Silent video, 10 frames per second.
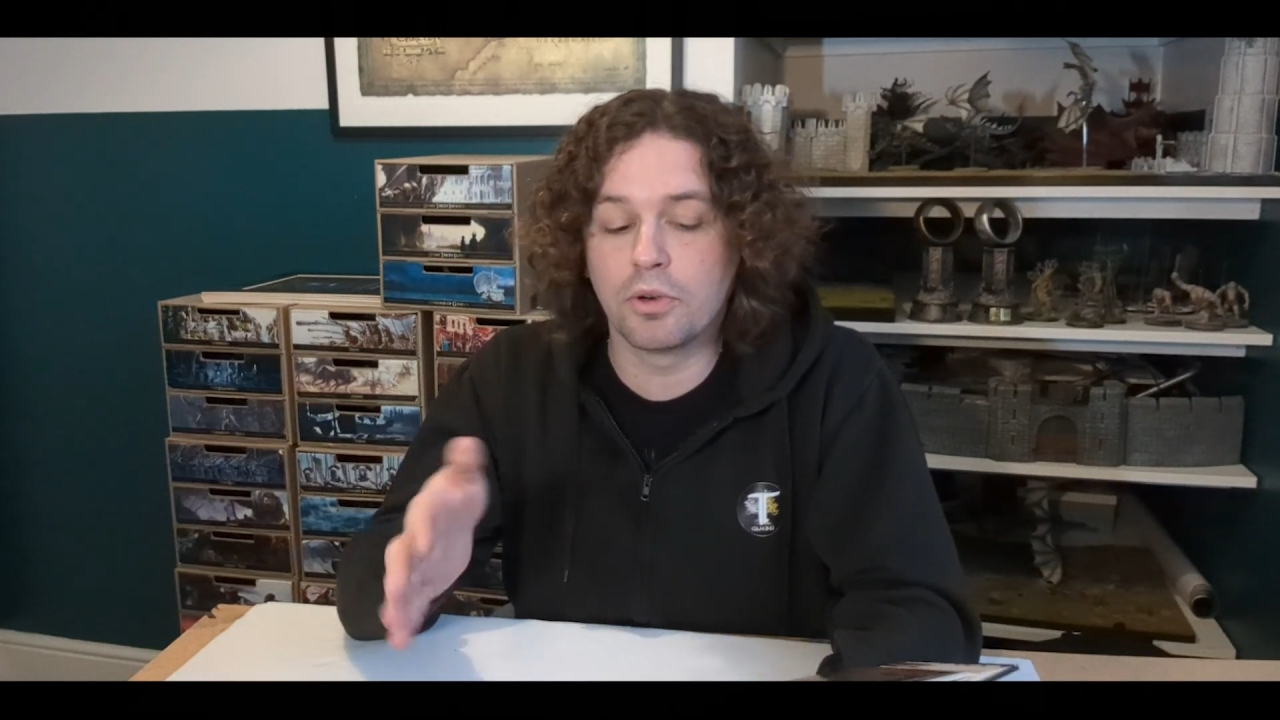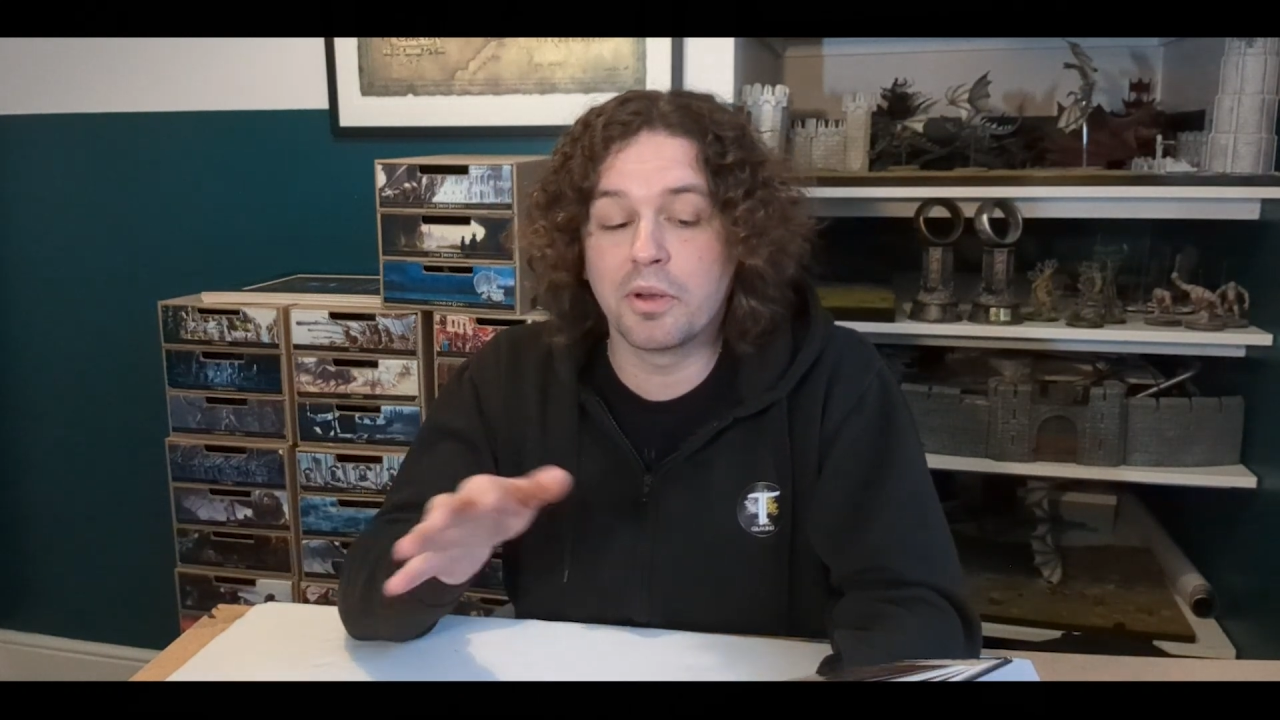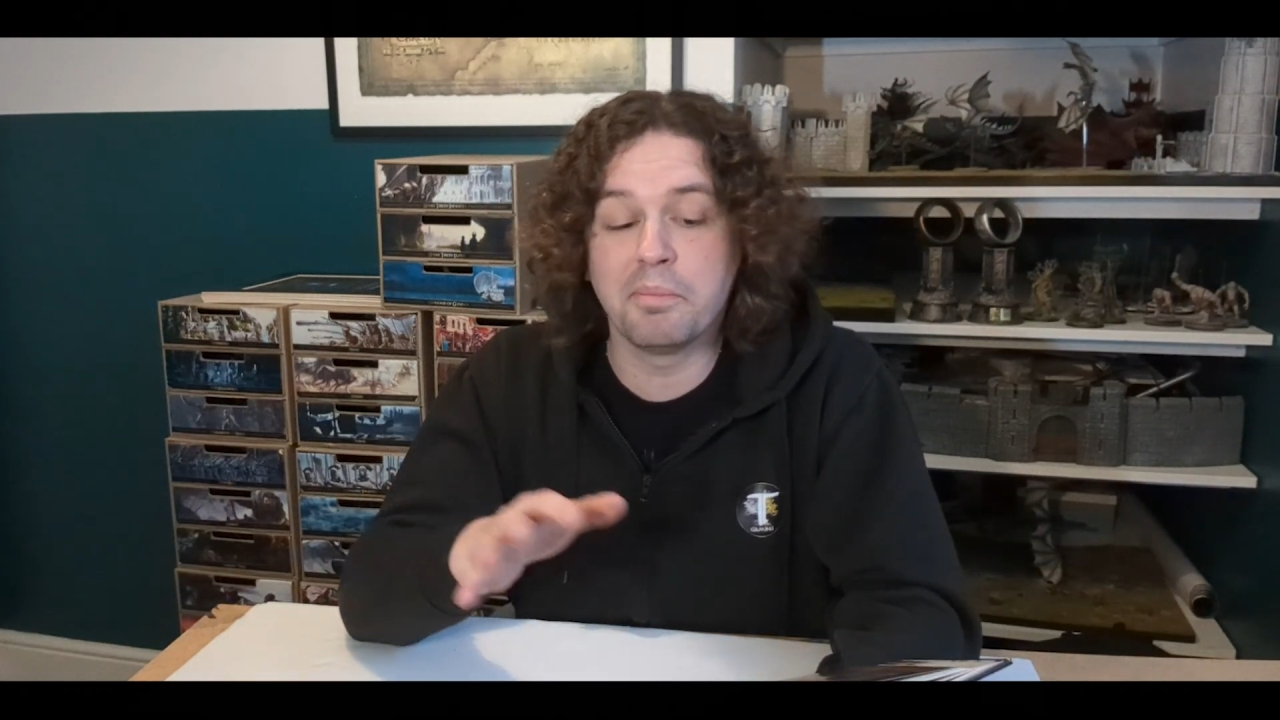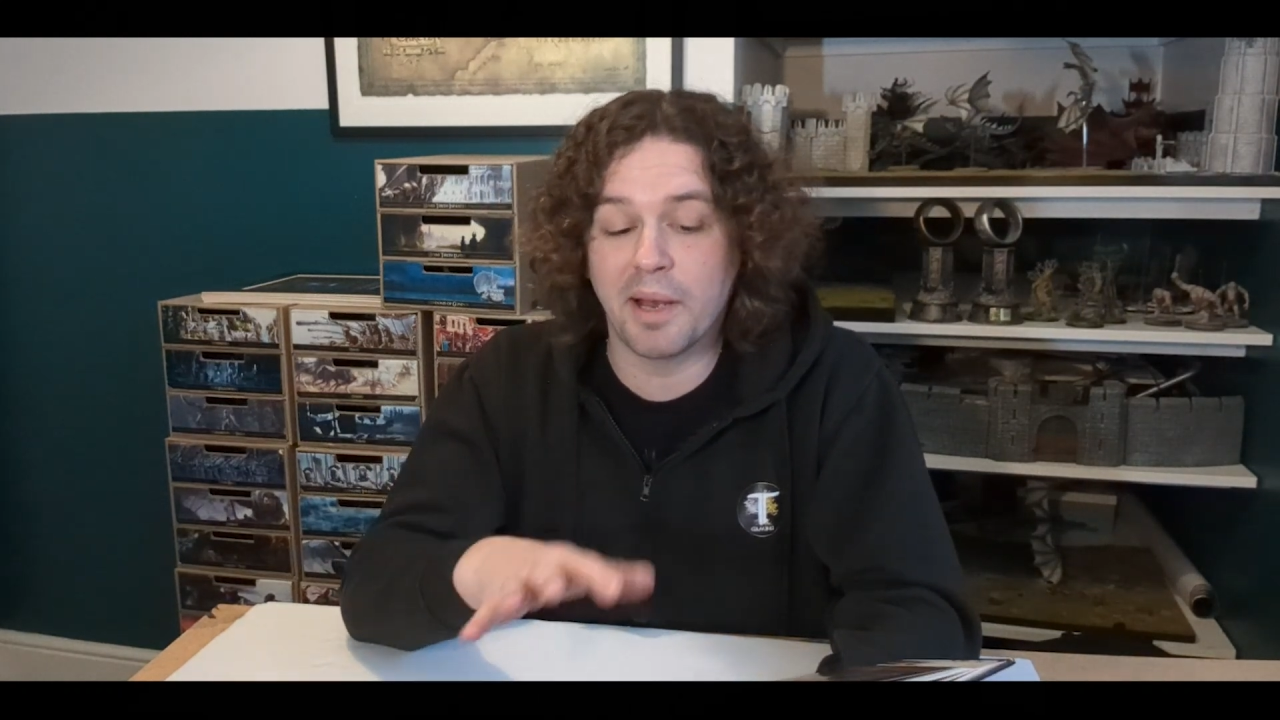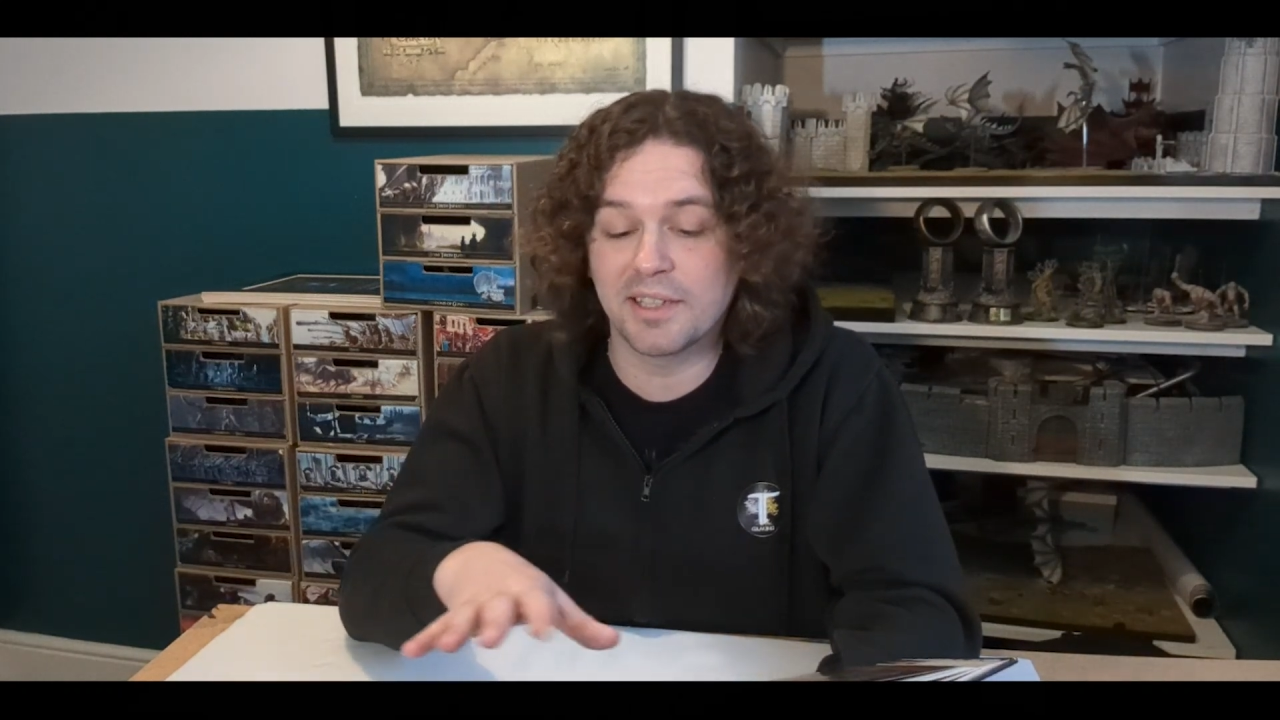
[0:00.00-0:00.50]

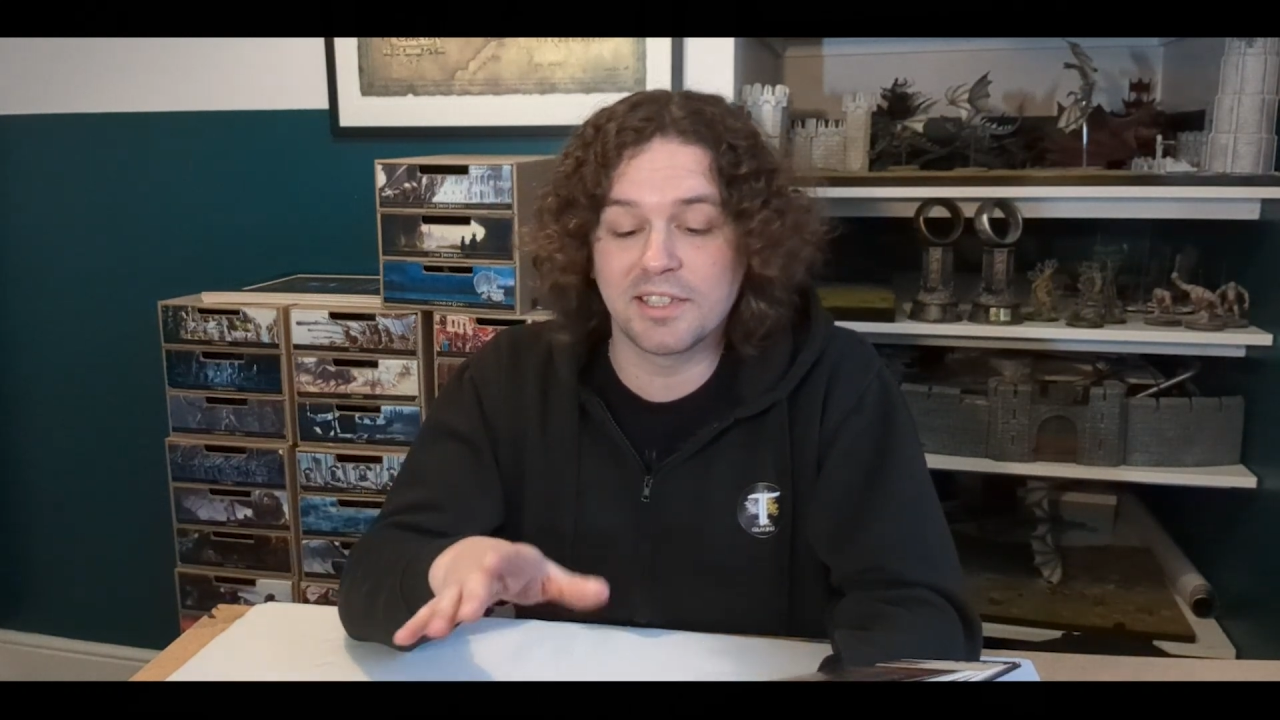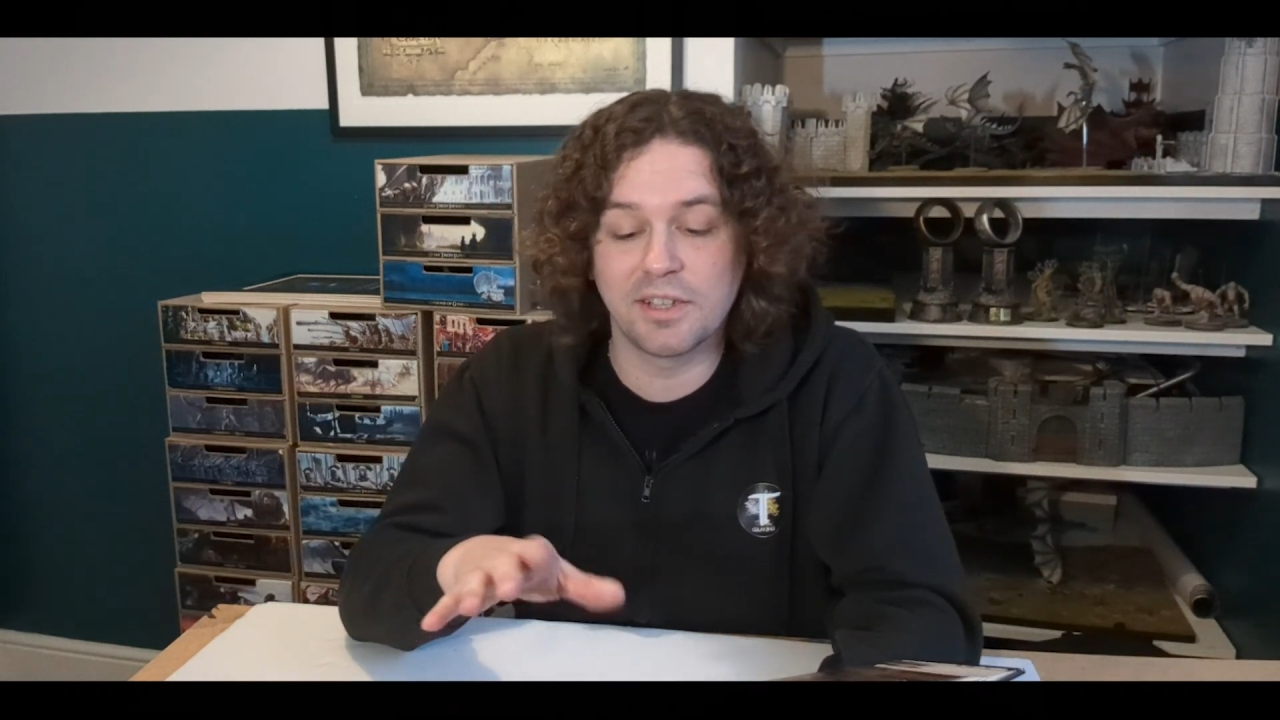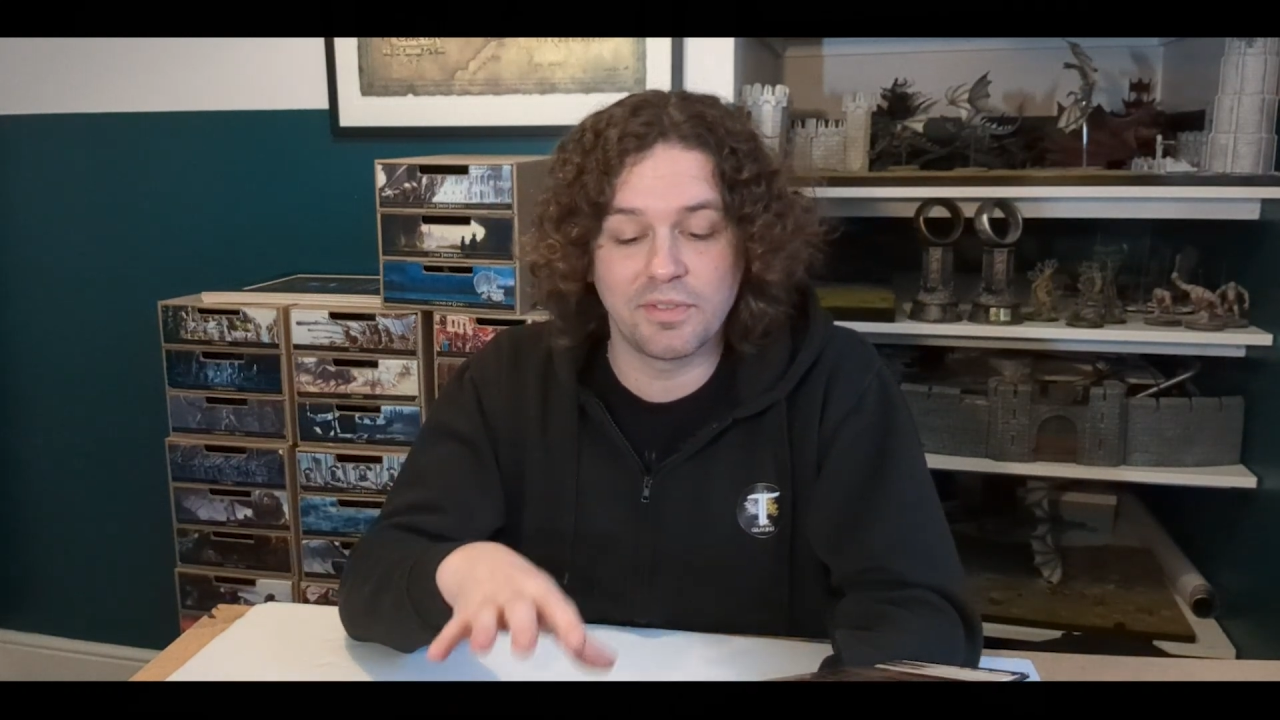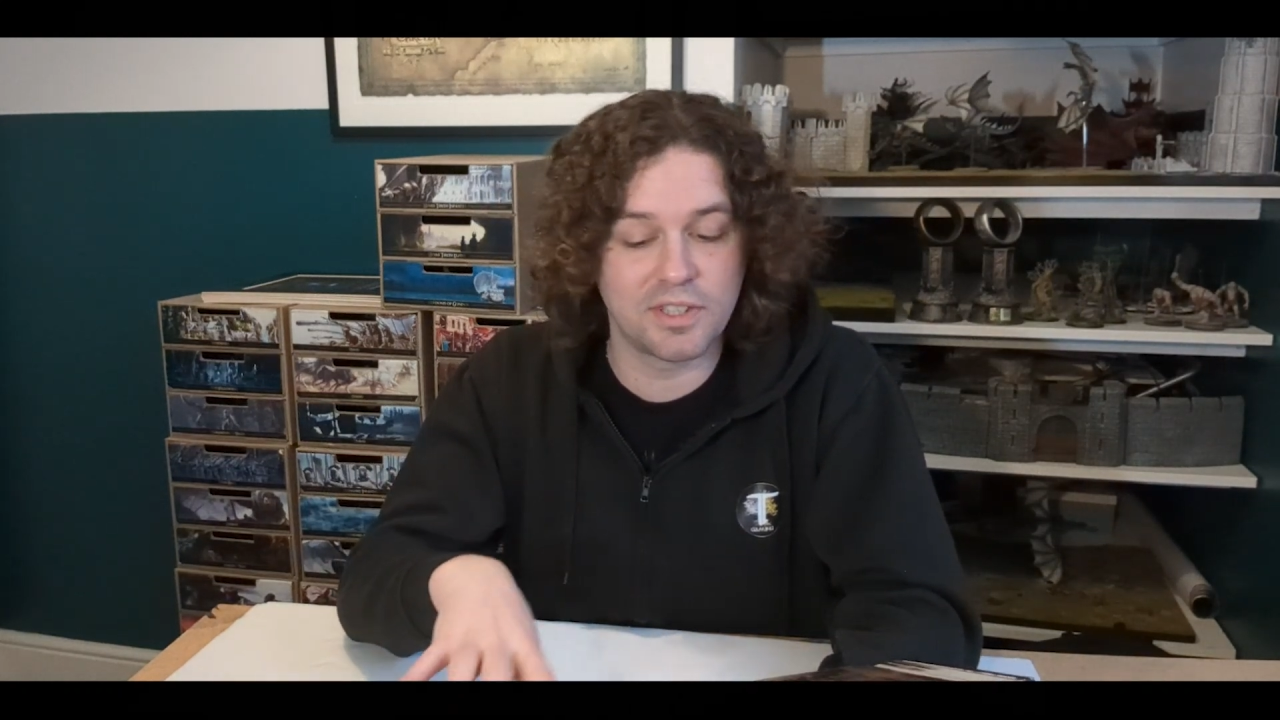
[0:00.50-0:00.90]
competitive